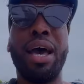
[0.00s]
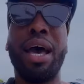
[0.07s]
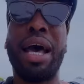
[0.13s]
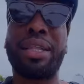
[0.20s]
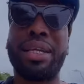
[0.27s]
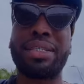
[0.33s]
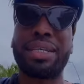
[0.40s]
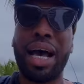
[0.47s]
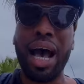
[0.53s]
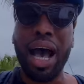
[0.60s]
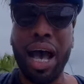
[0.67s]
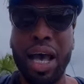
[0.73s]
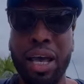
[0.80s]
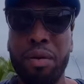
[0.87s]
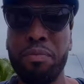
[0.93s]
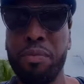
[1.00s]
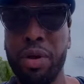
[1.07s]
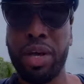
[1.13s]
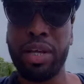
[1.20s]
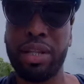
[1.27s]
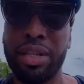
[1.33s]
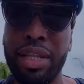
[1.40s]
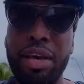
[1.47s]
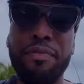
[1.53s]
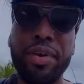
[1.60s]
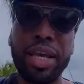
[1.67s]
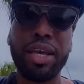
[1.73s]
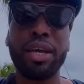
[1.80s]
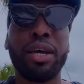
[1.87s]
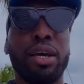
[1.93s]
At the time,
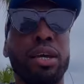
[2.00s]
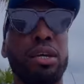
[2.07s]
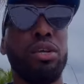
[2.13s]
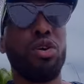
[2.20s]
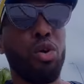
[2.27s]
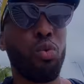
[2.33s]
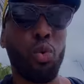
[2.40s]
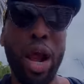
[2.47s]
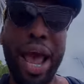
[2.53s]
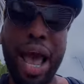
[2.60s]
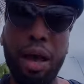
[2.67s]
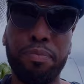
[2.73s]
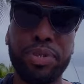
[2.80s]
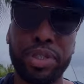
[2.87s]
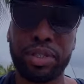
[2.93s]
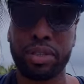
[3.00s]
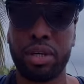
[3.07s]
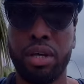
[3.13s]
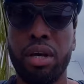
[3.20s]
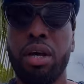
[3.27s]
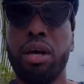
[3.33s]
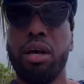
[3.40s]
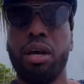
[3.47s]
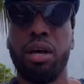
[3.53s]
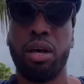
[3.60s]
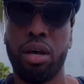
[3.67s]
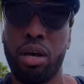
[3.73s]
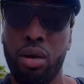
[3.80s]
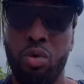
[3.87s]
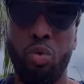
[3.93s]
living your raps
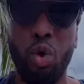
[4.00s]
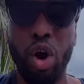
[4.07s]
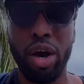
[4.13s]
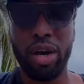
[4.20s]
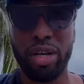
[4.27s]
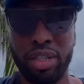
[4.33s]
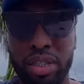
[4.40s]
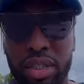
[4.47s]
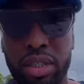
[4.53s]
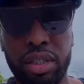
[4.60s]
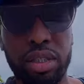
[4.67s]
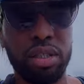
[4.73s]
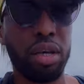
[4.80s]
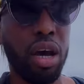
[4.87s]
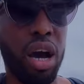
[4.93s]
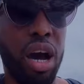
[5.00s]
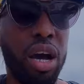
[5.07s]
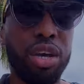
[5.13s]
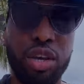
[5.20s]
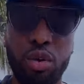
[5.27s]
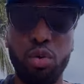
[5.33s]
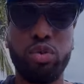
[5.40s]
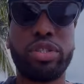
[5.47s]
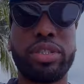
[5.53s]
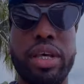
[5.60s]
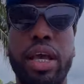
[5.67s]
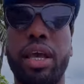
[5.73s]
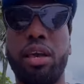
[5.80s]
was a huge thing.